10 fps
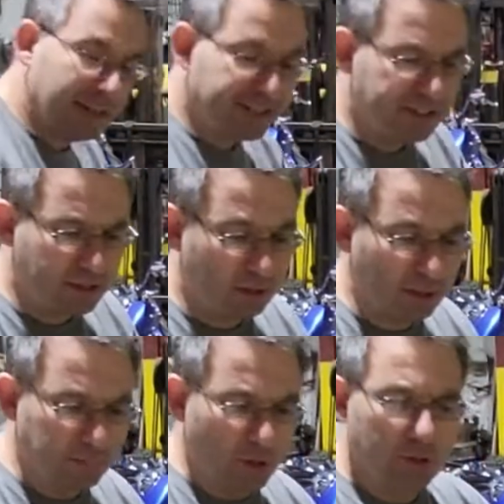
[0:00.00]
necessarily
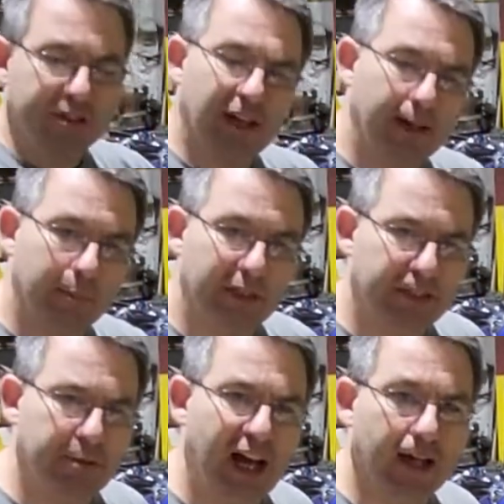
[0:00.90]
blow the tire, but
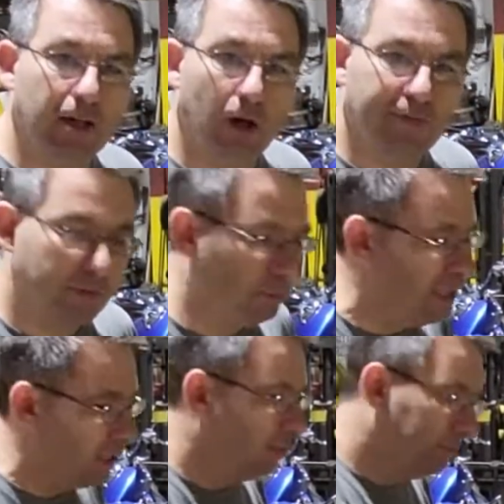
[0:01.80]
you knock it off the bead.